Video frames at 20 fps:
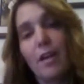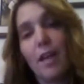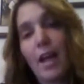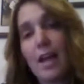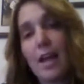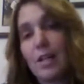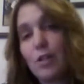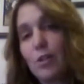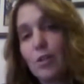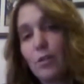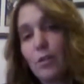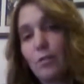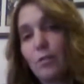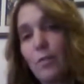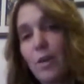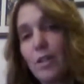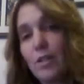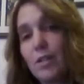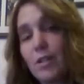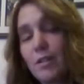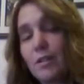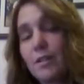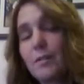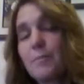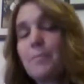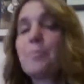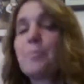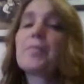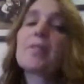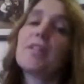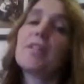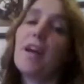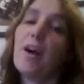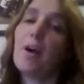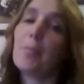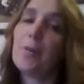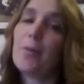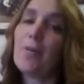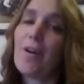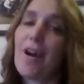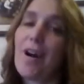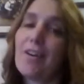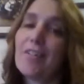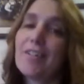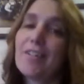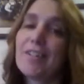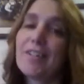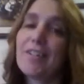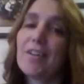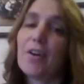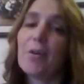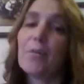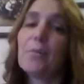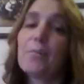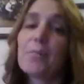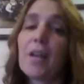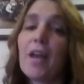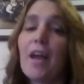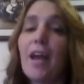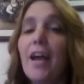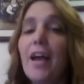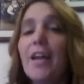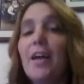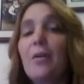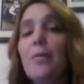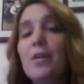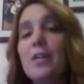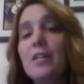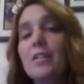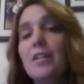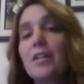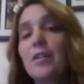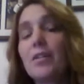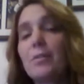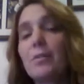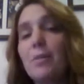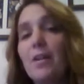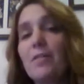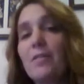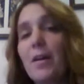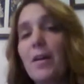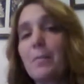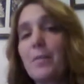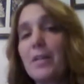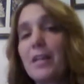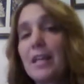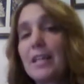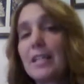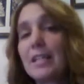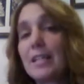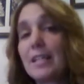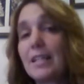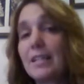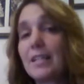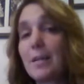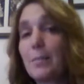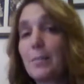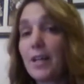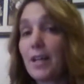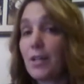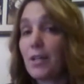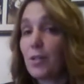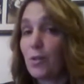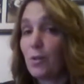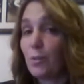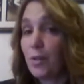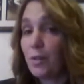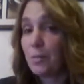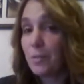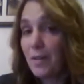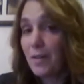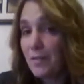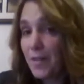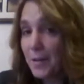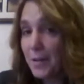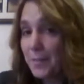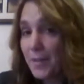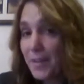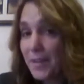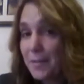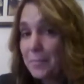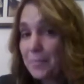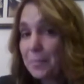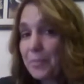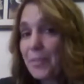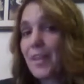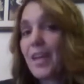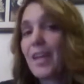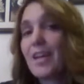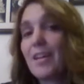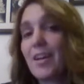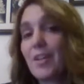age ranges to help you out. And I wanted to include my family because this is something I do with my family and